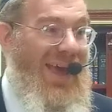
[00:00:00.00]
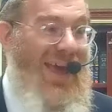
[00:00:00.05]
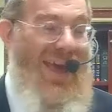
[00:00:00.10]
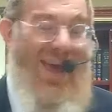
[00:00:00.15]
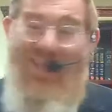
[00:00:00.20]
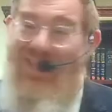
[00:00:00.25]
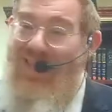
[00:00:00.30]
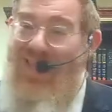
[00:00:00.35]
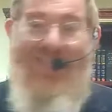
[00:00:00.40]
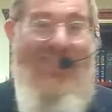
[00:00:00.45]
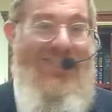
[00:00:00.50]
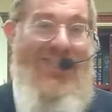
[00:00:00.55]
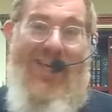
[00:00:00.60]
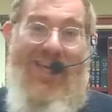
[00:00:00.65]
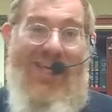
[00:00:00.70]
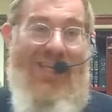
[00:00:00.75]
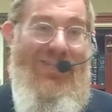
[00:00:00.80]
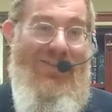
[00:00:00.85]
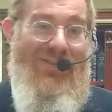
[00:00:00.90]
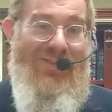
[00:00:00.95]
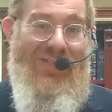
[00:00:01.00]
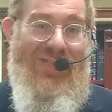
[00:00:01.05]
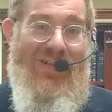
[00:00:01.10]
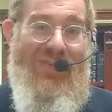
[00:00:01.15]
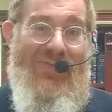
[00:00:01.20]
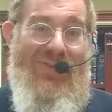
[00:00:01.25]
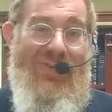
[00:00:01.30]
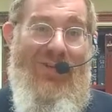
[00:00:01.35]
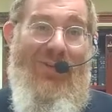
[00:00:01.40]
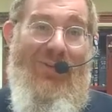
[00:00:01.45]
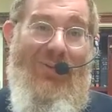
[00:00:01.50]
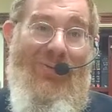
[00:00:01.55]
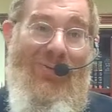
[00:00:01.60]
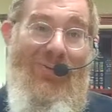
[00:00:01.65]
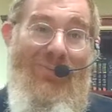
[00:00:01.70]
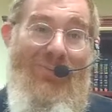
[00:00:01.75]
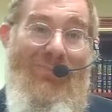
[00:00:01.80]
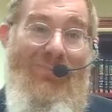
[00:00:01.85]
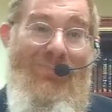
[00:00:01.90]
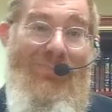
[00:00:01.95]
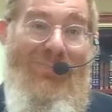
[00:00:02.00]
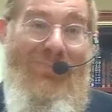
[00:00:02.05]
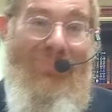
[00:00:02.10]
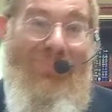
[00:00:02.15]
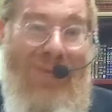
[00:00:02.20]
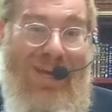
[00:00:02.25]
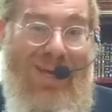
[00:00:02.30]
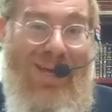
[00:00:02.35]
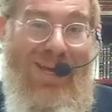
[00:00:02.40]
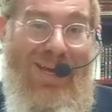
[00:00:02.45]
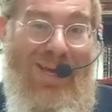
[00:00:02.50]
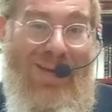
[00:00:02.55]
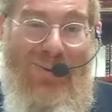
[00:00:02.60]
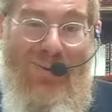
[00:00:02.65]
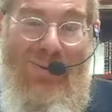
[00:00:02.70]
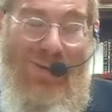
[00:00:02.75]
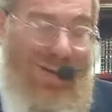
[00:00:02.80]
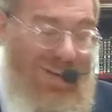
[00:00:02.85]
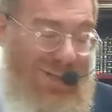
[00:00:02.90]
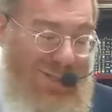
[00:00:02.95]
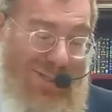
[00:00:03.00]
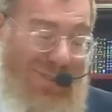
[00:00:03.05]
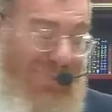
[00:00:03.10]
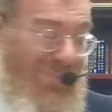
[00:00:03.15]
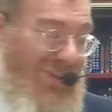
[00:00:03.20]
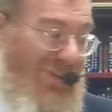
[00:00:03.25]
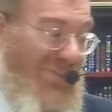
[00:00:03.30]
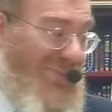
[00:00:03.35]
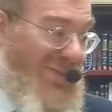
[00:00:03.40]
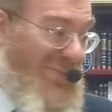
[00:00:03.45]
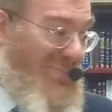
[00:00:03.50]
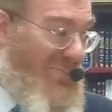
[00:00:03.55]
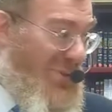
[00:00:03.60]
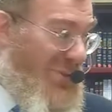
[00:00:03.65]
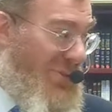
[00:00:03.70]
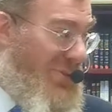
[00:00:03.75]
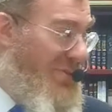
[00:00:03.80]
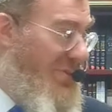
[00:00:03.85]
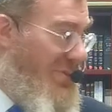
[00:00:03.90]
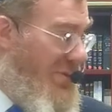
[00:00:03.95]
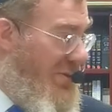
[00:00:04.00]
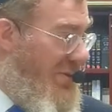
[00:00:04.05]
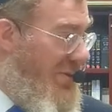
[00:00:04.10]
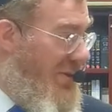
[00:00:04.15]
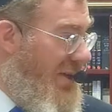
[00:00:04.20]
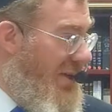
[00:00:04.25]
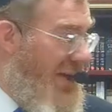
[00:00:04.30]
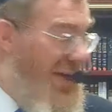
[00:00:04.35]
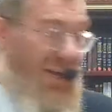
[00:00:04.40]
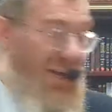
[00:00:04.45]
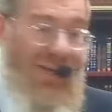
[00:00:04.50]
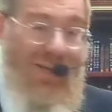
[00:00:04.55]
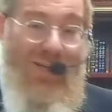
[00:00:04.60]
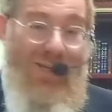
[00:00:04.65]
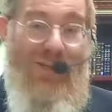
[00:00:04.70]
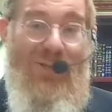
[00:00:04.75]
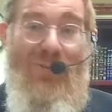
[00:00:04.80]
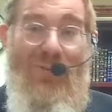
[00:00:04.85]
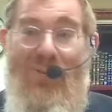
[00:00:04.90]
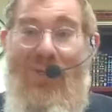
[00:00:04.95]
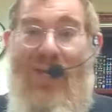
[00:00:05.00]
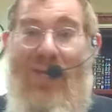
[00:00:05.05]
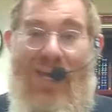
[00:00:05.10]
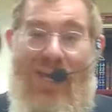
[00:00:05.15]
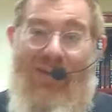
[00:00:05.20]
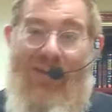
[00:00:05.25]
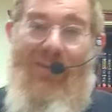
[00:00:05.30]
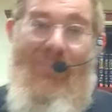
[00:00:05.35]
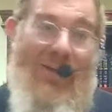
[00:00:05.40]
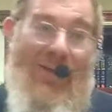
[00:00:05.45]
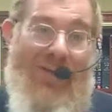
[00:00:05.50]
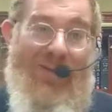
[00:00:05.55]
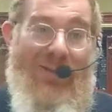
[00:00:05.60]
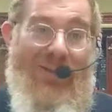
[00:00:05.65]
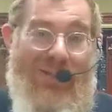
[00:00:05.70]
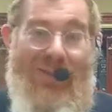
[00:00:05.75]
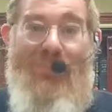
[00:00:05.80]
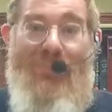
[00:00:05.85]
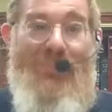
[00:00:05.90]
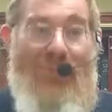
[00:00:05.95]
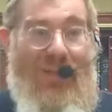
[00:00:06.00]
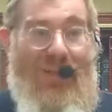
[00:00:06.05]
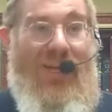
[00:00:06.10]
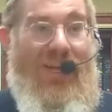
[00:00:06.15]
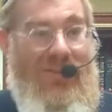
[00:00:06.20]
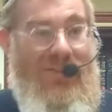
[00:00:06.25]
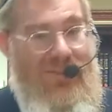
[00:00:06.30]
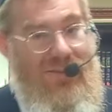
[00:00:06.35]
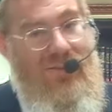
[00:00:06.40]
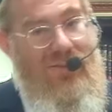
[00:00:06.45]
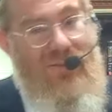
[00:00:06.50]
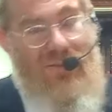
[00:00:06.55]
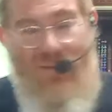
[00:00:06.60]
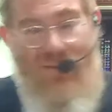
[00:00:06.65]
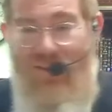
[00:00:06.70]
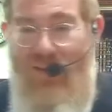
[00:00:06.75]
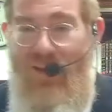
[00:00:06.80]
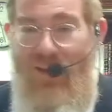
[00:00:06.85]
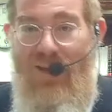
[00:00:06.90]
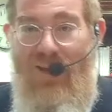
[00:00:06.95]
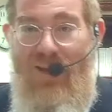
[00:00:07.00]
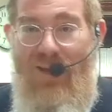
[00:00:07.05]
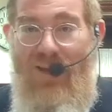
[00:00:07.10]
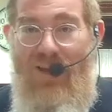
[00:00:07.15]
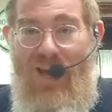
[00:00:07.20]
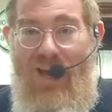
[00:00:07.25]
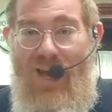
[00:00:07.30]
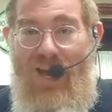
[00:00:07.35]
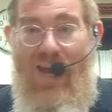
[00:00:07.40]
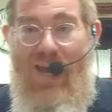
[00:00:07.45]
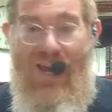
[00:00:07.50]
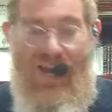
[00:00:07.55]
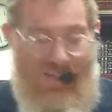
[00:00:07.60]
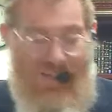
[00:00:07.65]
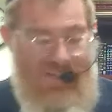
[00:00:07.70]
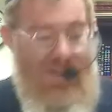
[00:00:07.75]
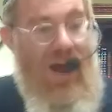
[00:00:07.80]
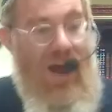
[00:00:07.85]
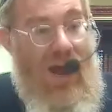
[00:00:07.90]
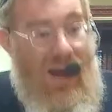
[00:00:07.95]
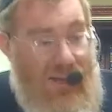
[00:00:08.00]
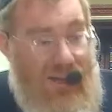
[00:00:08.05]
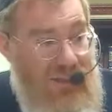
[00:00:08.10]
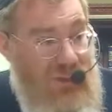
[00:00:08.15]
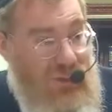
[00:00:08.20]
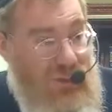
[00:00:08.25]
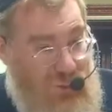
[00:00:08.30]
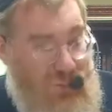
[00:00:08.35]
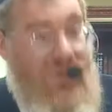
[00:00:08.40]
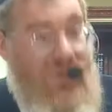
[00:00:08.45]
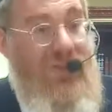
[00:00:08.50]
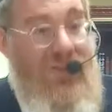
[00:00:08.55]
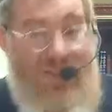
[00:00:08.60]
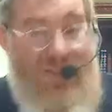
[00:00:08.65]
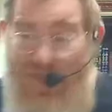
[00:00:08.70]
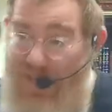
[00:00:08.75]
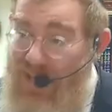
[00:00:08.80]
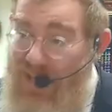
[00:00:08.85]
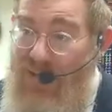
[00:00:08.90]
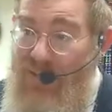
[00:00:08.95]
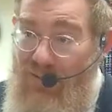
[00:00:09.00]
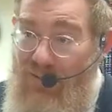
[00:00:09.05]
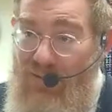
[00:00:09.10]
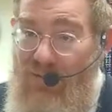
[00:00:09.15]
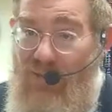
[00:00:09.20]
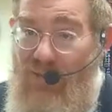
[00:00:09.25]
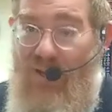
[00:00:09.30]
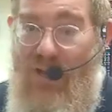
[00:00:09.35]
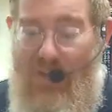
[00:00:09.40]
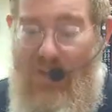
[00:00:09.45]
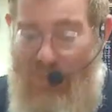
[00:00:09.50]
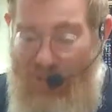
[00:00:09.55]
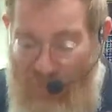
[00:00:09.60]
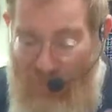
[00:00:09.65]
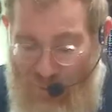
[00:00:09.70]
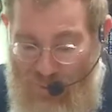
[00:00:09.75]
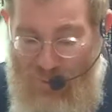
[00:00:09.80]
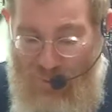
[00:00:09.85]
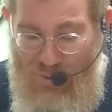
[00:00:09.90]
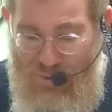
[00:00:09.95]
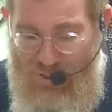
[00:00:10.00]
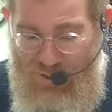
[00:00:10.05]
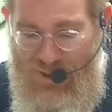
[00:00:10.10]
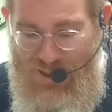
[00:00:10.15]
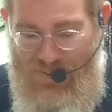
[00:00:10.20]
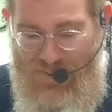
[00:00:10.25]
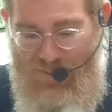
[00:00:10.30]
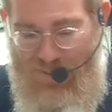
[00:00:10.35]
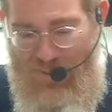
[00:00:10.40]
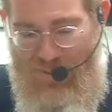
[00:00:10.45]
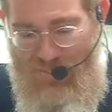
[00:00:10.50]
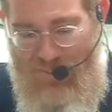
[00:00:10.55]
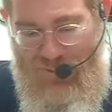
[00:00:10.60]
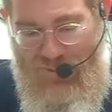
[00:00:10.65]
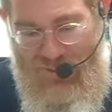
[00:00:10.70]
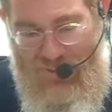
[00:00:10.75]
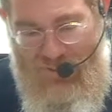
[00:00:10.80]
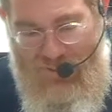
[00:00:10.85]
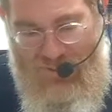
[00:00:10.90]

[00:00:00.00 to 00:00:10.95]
And that's the end of Sefer Yona, where Hashem gives him Musar. You care about a little plant, and I shouldn't care about all these people?